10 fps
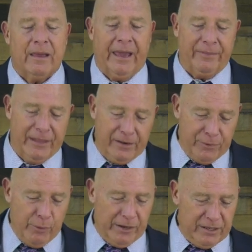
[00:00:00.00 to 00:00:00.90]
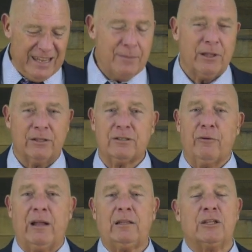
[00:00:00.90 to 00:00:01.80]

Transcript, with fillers: And then if you wanted to email us directly,